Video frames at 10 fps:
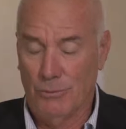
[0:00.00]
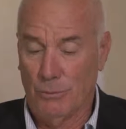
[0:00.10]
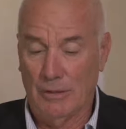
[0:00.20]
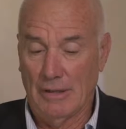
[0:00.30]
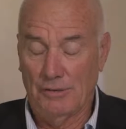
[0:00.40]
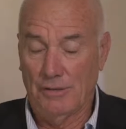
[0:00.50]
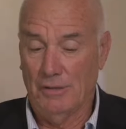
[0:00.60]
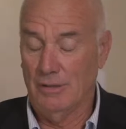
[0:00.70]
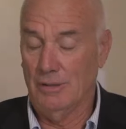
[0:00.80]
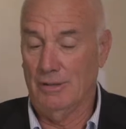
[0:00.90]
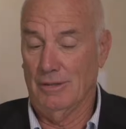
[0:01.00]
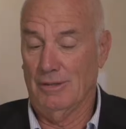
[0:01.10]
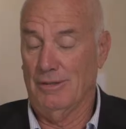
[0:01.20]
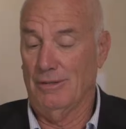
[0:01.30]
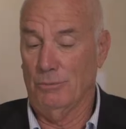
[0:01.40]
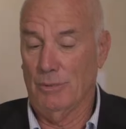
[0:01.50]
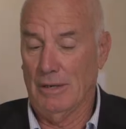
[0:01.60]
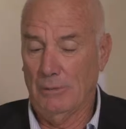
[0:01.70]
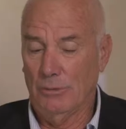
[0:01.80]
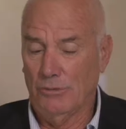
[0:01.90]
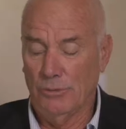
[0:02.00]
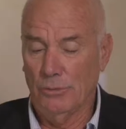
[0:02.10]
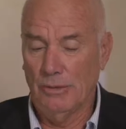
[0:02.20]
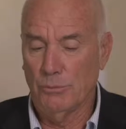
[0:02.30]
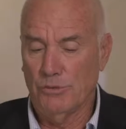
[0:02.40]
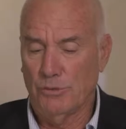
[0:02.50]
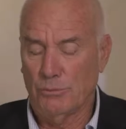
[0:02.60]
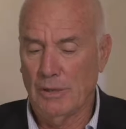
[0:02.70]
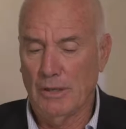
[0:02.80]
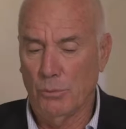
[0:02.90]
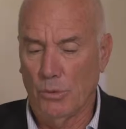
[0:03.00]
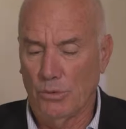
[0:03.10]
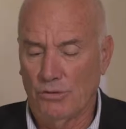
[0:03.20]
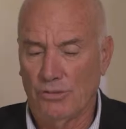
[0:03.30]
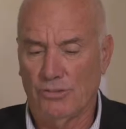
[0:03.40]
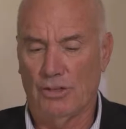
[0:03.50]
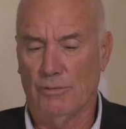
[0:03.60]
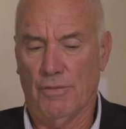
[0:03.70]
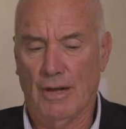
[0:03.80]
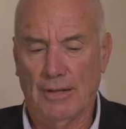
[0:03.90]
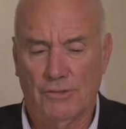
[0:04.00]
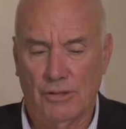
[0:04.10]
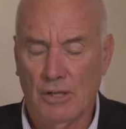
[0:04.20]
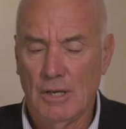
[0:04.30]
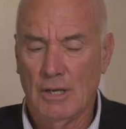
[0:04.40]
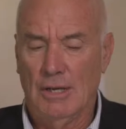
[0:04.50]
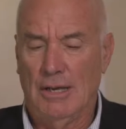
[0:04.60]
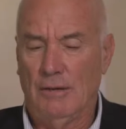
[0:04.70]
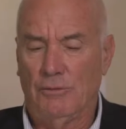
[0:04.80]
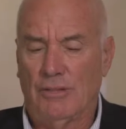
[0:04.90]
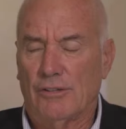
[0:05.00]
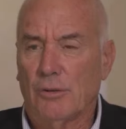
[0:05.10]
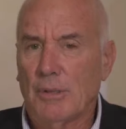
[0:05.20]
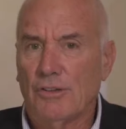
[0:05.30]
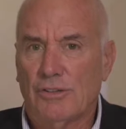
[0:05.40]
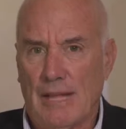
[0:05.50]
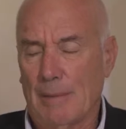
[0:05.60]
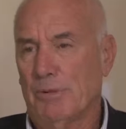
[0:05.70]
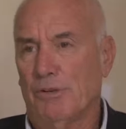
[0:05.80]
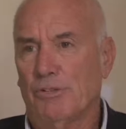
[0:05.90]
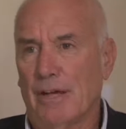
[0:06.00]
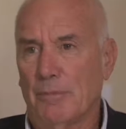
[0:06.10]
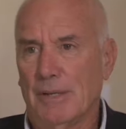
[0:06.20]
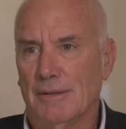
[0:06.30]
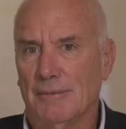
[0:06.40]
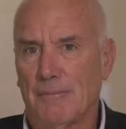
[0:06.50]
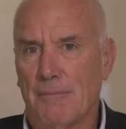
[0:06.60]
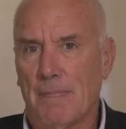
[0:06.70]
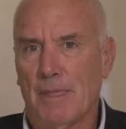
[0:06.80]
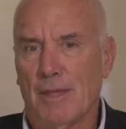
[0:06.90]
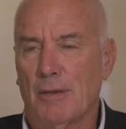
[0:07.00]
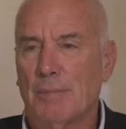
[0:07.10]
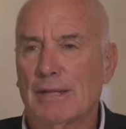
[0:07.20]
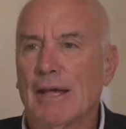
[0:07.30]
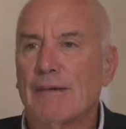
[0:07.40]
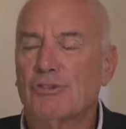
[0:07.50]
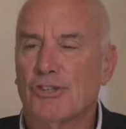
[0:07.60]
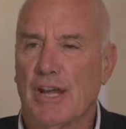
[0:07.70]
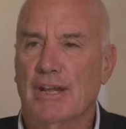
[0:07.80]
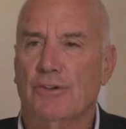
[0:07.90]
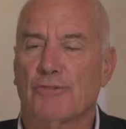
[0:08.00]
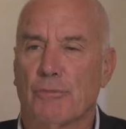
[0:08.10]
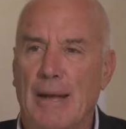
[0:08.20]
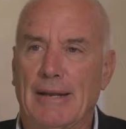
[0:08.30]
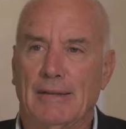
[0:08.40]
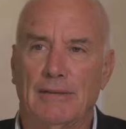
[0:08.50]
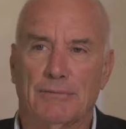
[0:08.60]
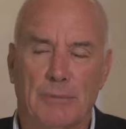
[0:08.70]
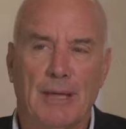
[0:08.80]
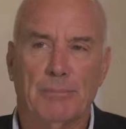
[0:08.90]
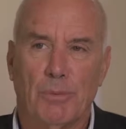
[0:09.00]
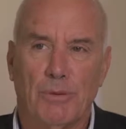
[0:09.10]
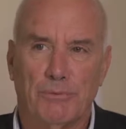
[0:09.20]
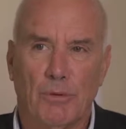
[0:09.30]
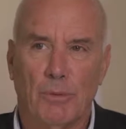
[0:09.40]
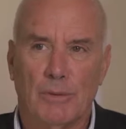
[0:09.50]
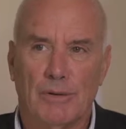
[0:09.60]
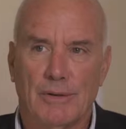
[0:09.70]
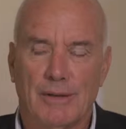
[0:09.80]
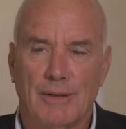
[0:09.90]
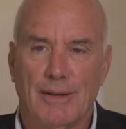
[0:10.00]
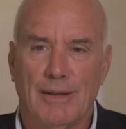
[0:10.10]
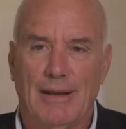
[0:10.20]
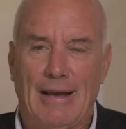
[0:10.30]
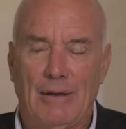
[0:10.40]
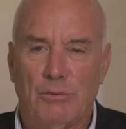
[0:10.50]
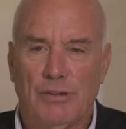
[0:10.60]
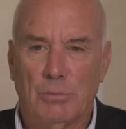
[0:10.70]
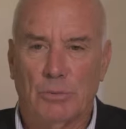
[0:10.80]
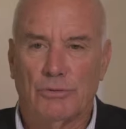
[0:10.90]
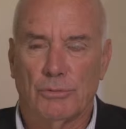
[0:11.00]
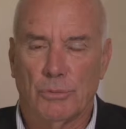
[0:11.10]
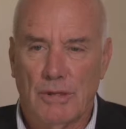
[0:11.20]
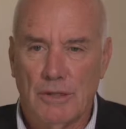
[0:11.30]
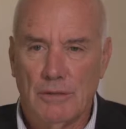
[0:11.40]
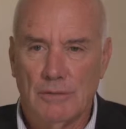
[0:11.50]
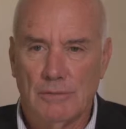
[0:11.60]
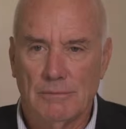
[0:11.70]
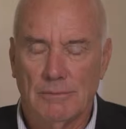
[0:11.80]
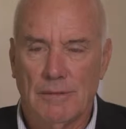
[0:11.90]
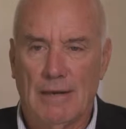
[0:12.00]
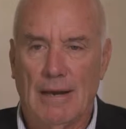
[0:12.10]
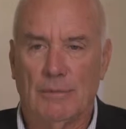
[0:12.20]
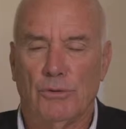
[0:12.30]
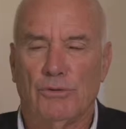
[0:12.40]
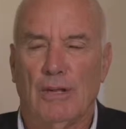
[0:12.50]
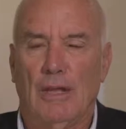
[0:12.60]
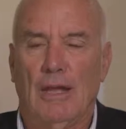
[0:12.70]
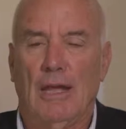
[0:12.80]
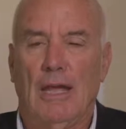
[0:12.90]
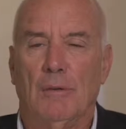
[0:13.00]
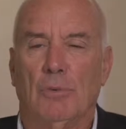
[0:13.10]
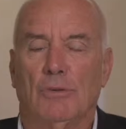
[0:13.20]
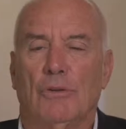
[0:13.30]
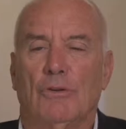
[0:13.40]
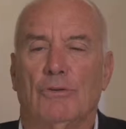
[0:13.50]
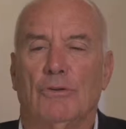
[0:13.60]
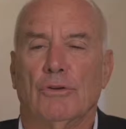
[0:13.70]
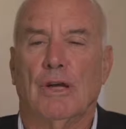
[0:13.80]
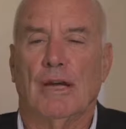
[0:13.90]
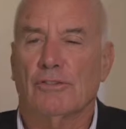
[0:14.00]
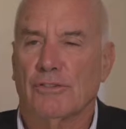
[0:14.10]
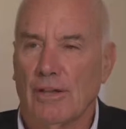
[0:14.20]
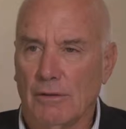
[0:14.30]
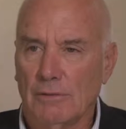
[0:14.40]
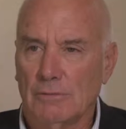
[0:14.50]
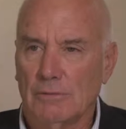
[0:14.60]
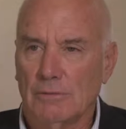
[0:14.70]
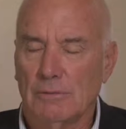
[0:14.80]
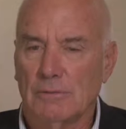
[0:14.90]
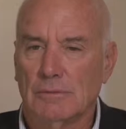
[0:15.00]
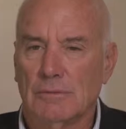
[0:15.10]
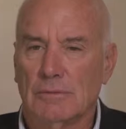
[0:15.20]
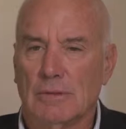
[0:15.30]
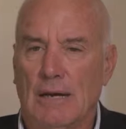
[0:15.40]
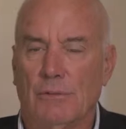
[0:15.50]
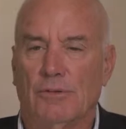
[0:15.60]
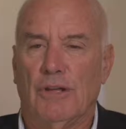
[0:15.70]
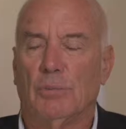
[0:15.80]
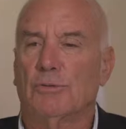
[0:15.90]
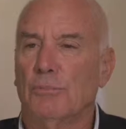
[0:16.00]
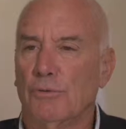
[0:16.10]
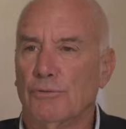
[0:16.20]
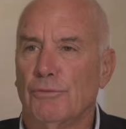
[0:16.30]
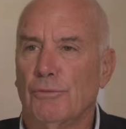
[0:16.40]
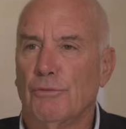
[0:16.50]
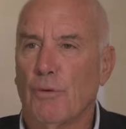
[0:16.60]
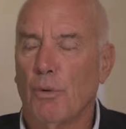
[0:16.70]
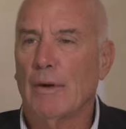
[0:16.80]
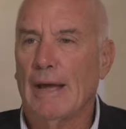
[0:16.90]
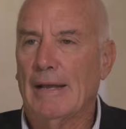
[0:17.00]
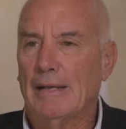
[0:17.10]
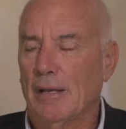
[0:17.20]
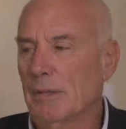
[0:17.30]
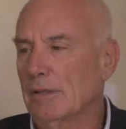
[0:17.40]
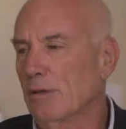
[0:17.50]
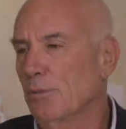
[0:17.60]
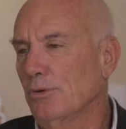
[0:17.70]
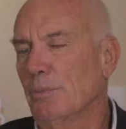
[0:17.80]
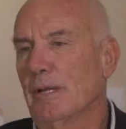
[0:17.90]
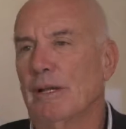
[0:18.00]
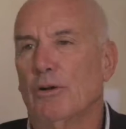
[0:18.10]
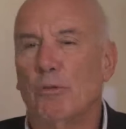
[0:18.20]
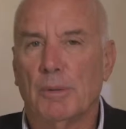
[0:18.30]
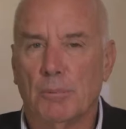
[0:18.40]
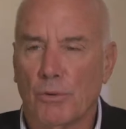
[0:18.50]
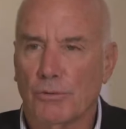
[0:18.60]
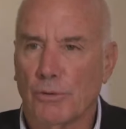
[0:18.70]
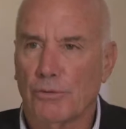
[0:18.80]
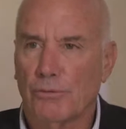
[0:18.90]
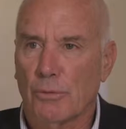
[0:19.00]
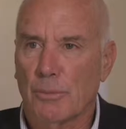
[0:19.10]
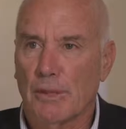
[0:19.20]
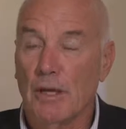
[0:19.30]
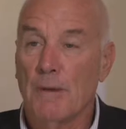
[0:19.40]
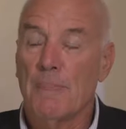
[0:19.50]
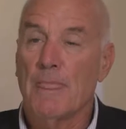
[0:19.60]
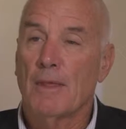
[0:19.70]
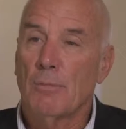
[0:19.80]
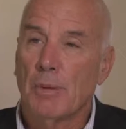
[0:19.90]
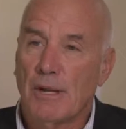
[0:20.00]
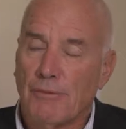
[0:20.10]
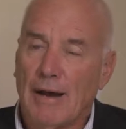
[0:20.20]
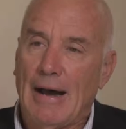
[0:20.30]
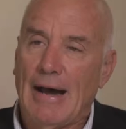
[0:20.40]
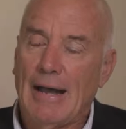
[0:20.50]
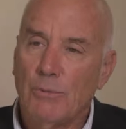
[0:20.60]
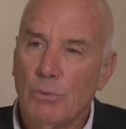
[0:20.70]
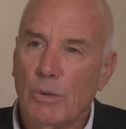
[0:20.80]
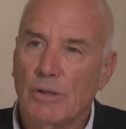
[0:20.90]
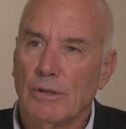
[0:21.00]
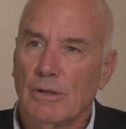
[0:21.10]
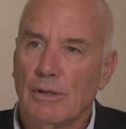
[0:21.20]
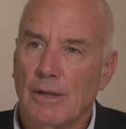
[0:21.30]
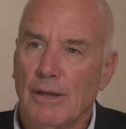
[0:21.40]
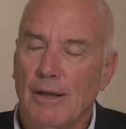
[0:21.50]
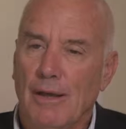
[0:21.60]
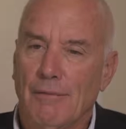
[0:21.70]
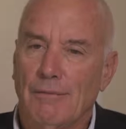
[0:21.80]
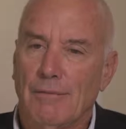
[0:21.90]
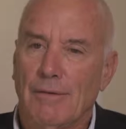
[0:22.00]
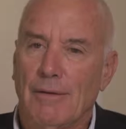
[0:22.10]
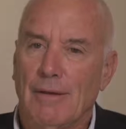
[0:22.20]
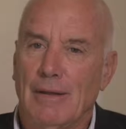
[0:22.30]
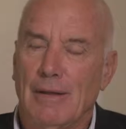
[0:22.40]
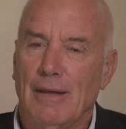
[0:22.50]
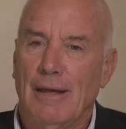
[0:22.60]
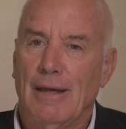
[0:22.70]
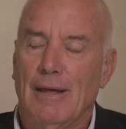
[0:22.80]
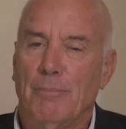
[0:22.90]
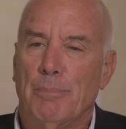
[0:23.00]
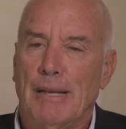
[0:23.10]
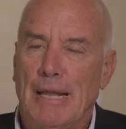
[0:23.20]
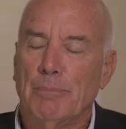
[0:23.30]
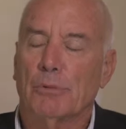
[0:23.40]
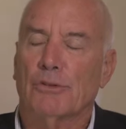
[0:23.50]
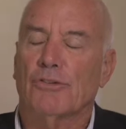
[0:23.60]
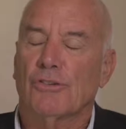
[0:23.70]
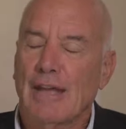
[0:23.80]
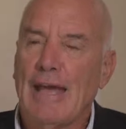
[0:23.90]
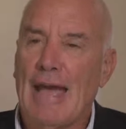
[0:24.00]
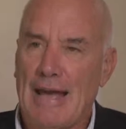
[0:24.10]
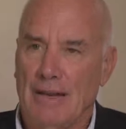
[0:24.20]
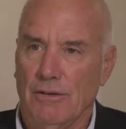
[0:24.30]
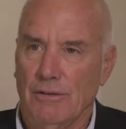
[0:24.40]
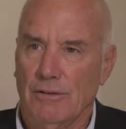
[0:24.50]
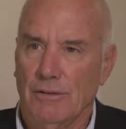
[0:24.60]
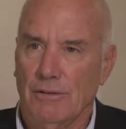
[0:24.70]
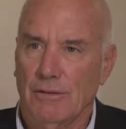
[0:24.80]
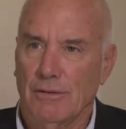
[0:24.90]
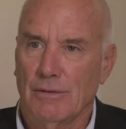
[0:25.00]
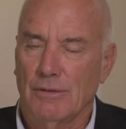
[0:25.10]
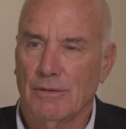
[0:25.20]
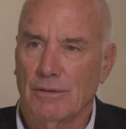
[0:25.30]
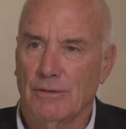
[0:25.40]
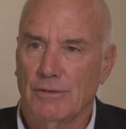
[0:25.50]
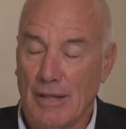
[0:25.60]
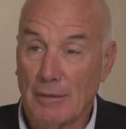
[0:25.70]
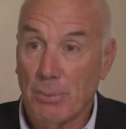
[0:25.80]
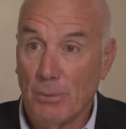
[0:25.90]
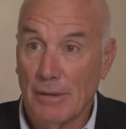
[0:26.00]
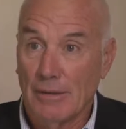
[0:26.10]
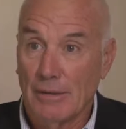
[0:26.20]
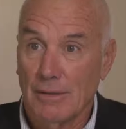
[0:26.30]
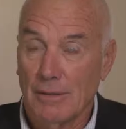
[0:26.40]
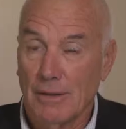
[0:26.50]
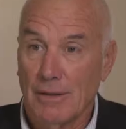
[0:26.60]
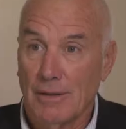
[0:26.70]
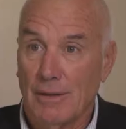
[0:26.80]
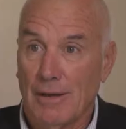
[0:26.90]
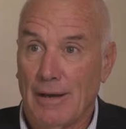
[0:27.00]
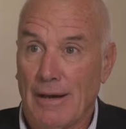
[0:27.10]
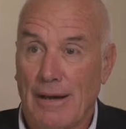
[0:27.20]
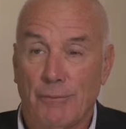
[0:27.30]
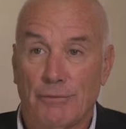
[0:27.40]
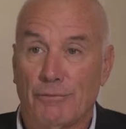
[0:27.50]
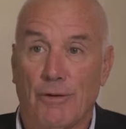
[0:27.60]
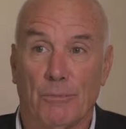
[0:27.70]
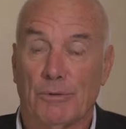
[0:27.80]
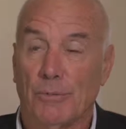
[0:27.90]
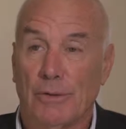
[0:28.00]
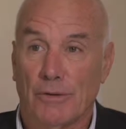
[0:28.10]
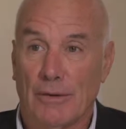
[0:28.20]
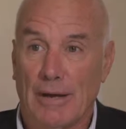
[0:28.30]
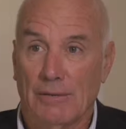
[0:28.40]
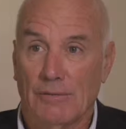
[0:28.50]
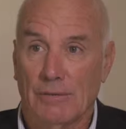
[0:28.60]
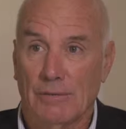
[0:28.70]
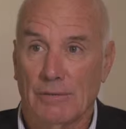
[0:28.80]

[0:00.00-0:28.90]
realizing what I was doing was just reading words instead of thoughts, and it's like something snapped inside of me. And my life changed dramatically from that point forward. I was able to read. I was able to excel. I able to move forward academically, which meant it opened more doors for me. But if I wouldn't have been able to stay at it to that point, I would have fallen between the cracks.